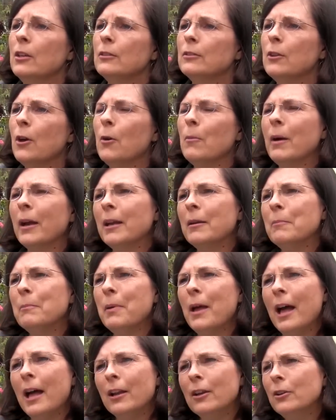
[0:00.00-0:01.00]
So my
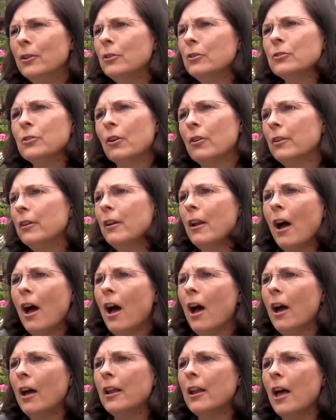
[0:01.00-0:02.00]
competitors are
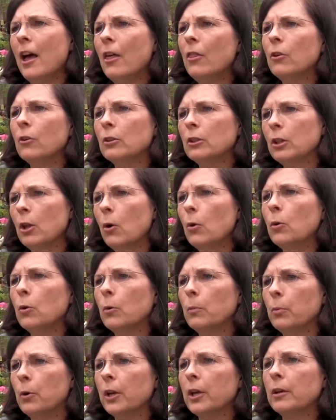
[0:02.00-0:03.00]
not other
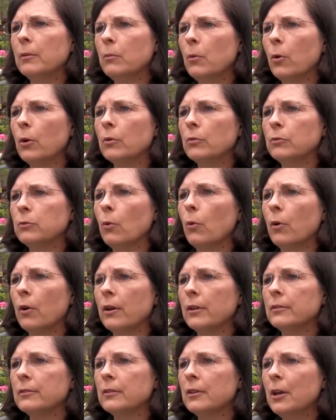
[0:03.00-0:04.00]
local brick and mortar
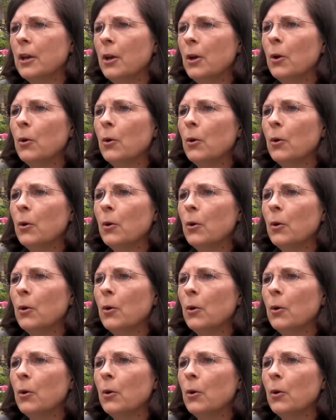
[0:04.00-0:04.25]
florists.